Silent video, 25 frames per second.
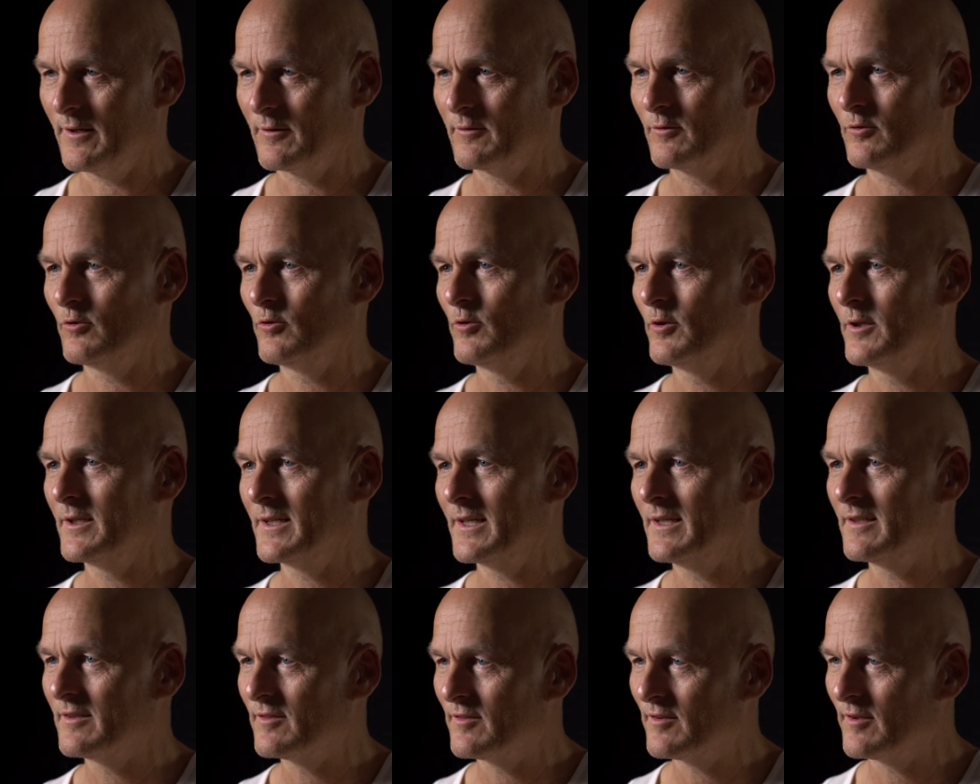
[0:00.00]
out
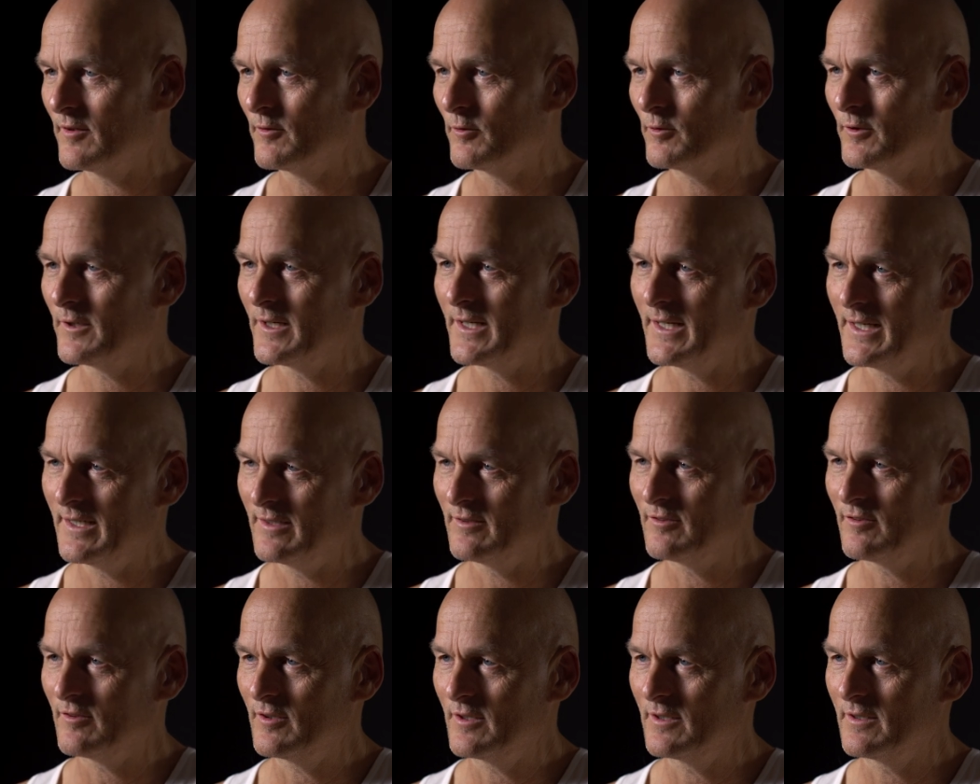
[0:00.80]
during
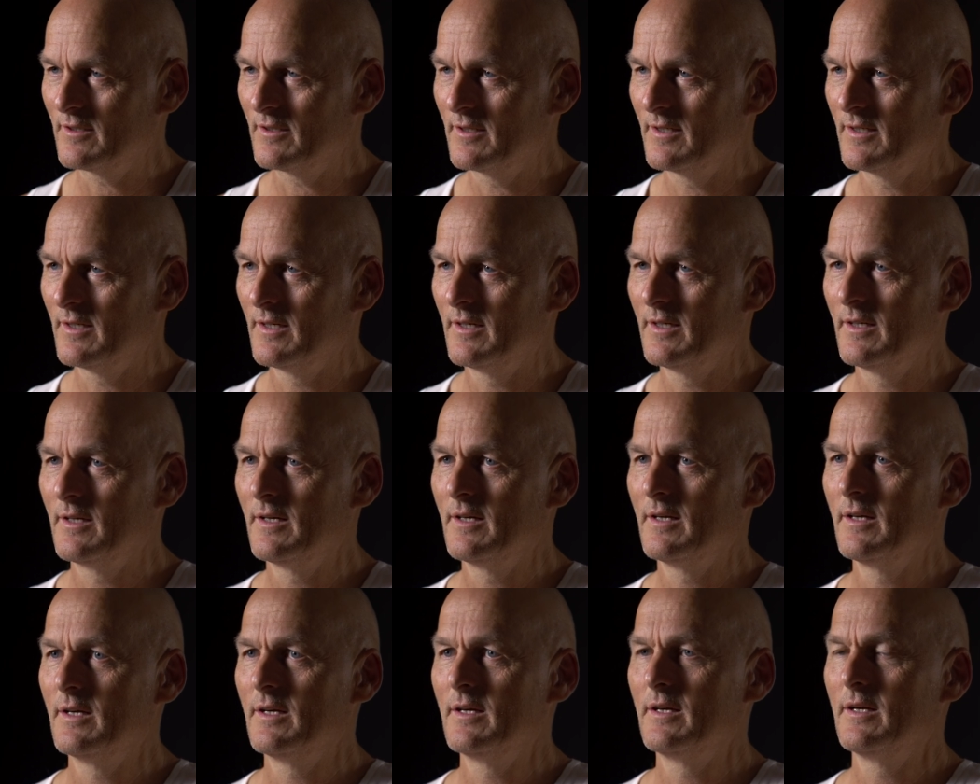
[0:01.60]
interrogation.
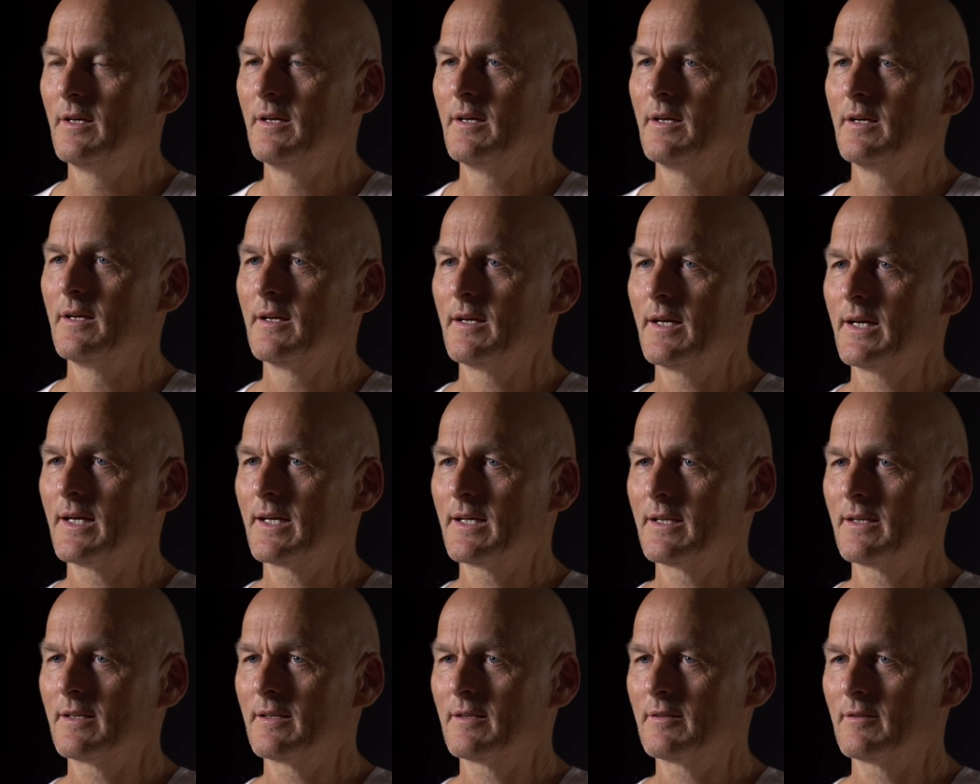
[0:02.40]

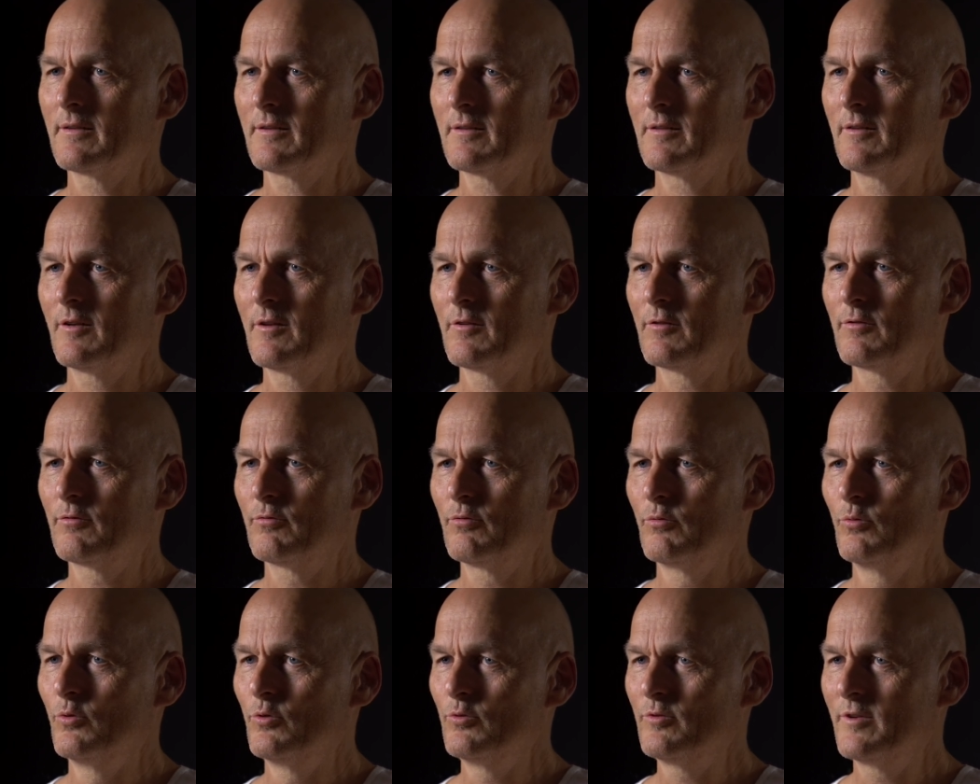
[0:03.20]
And
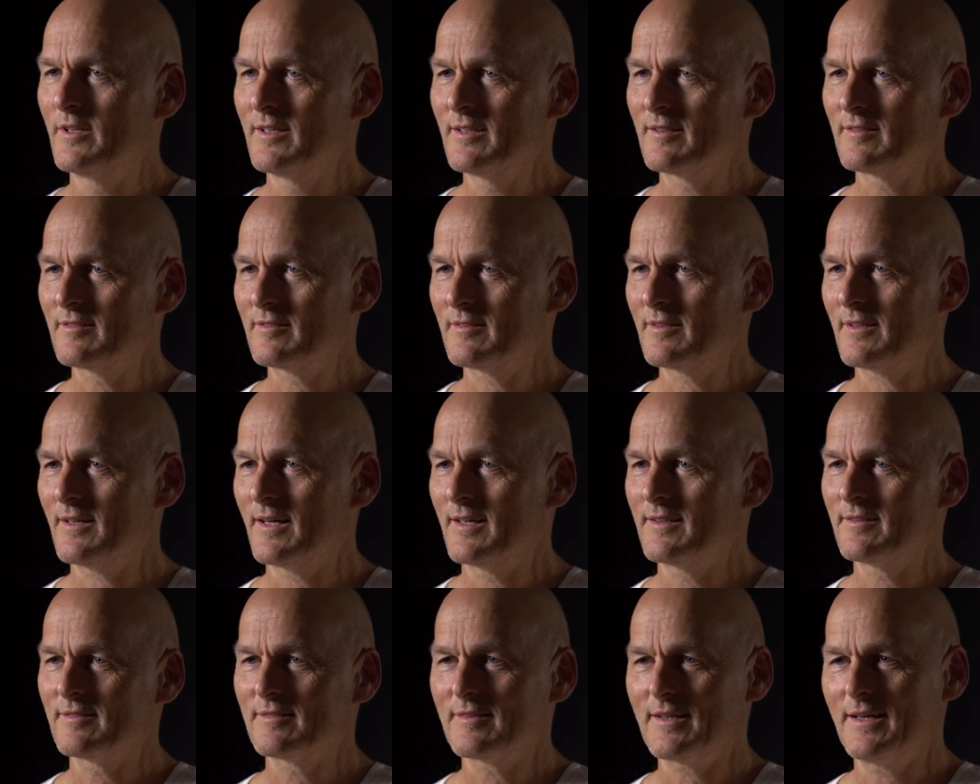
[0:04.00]
through this,
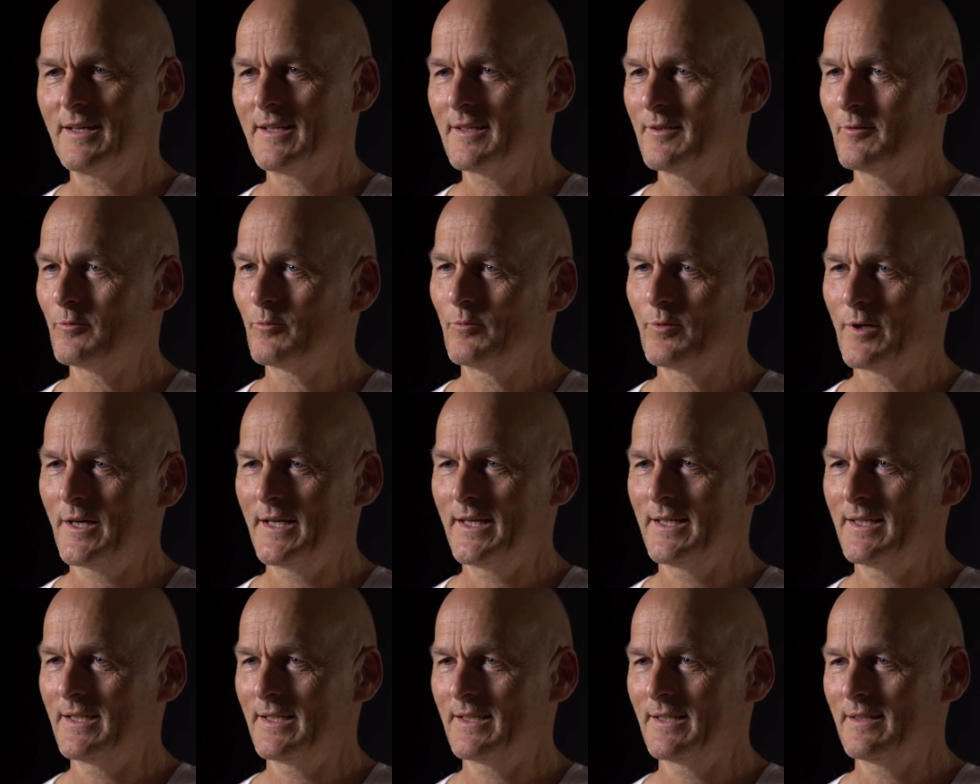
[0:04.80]
I started
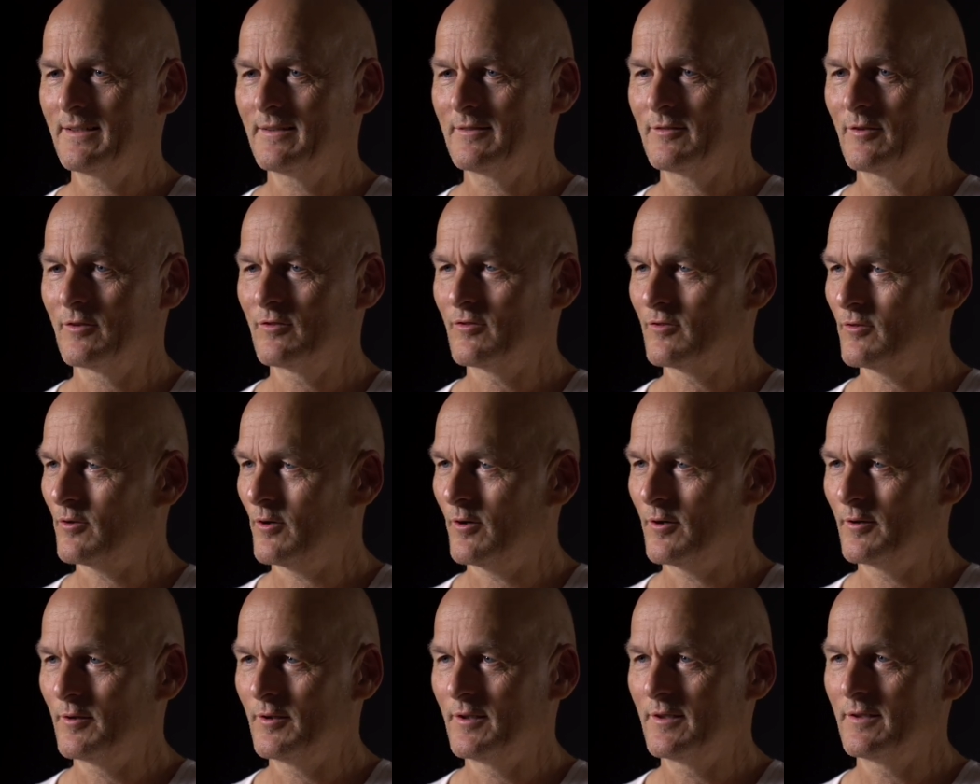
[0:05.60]
writing the
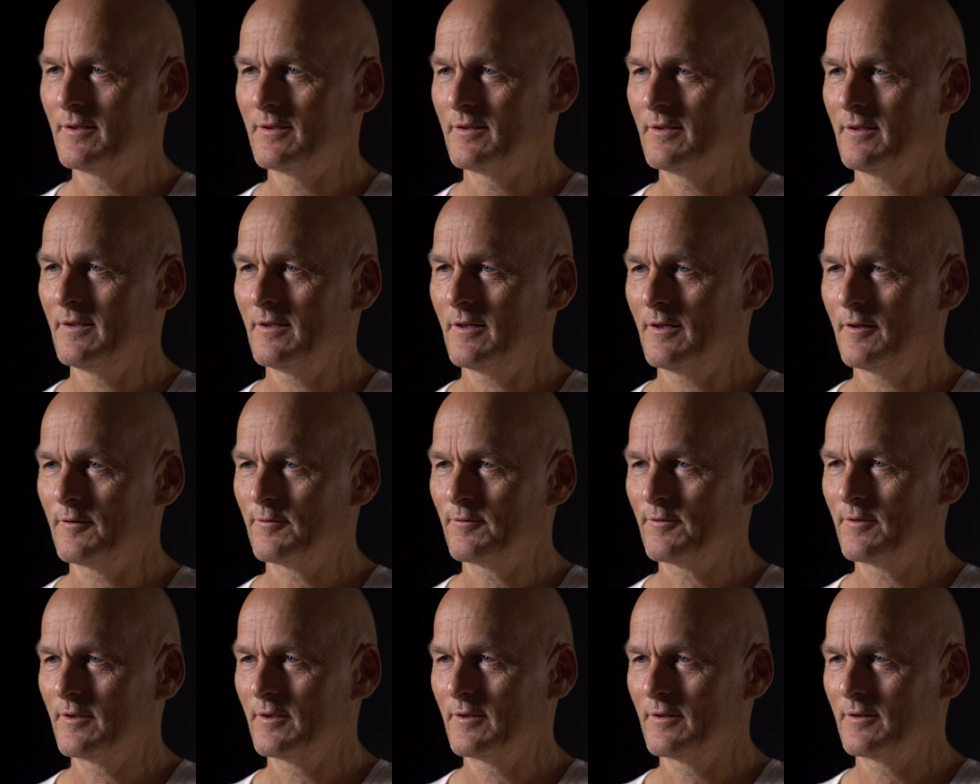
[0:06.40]
story
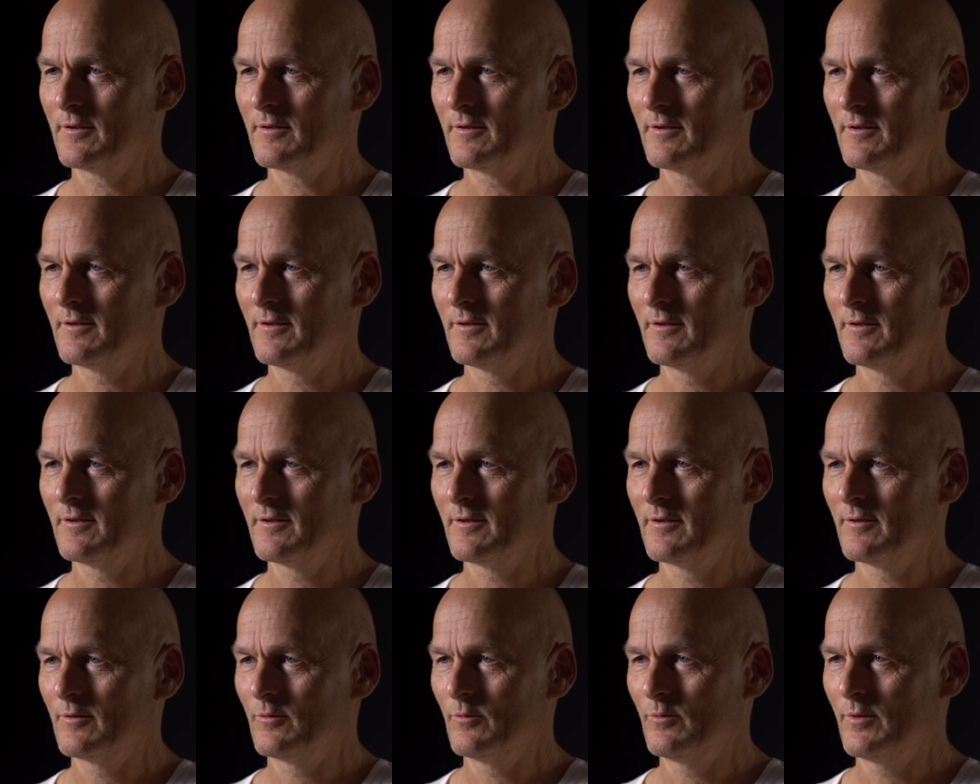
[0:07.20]
of the
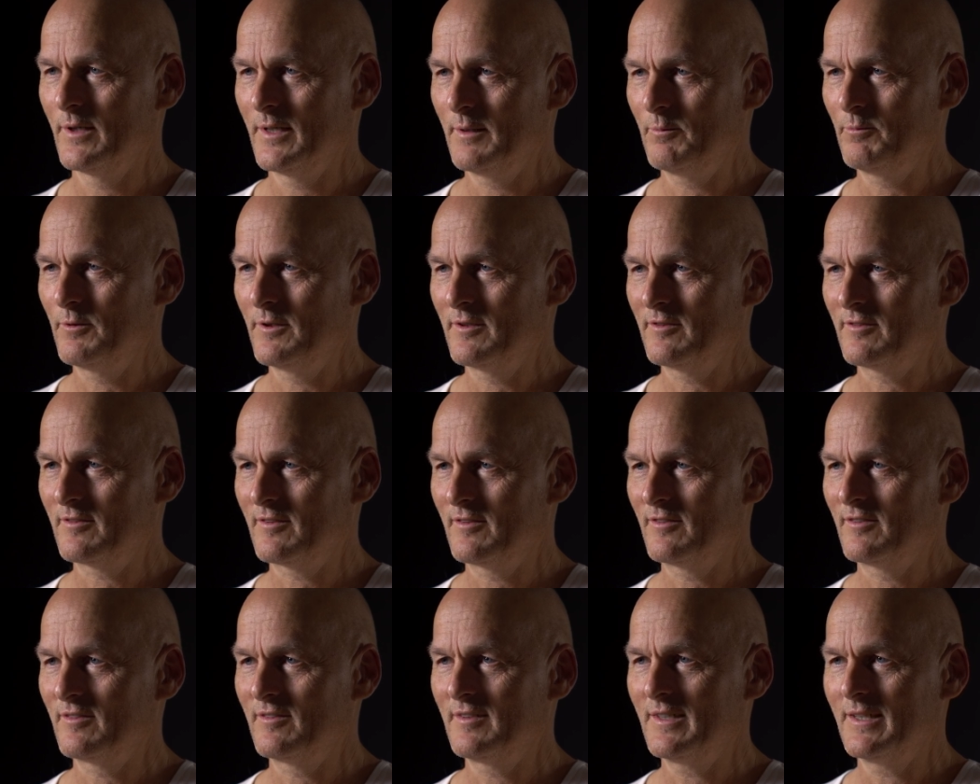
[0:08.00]

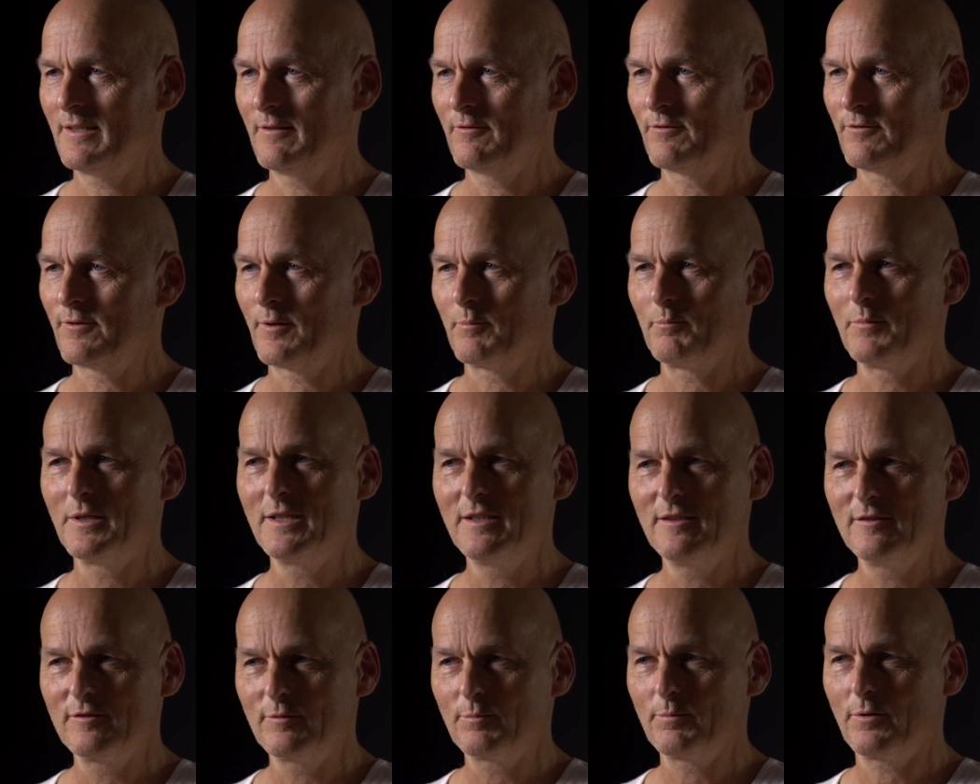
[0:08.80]
rapist seen from
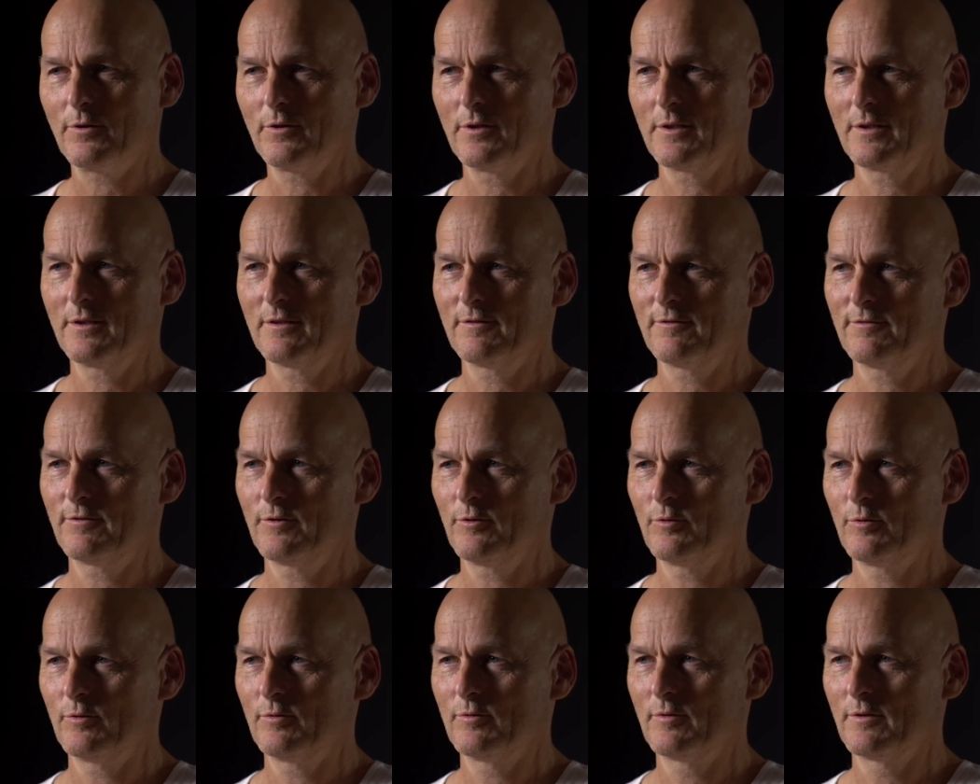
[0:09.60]
his point of
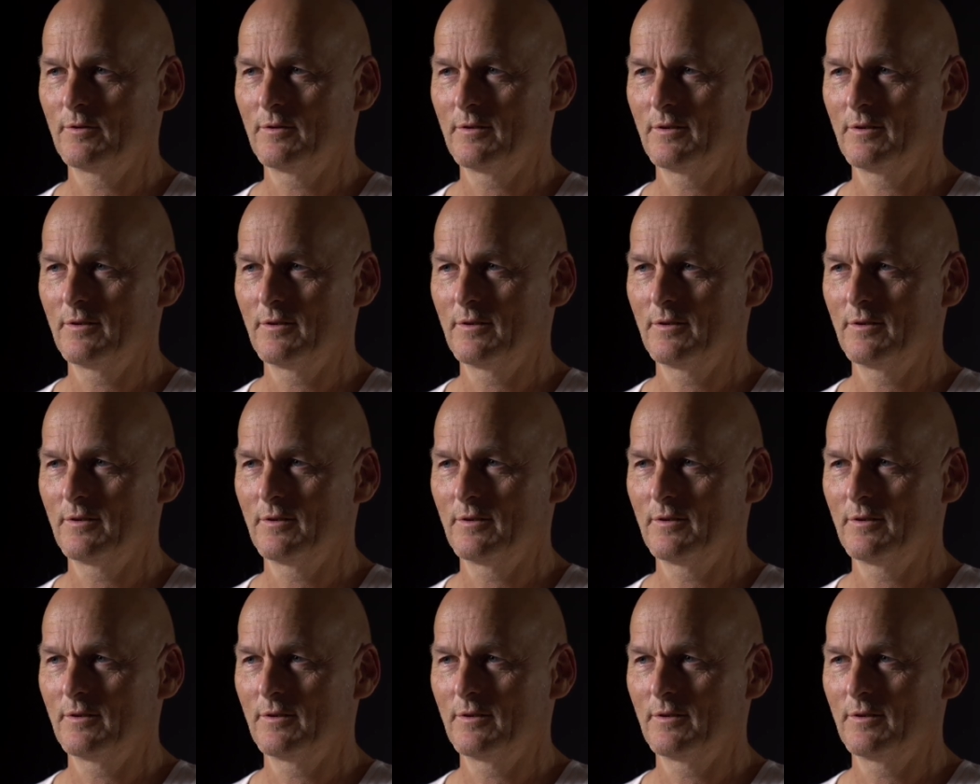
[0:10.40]
view.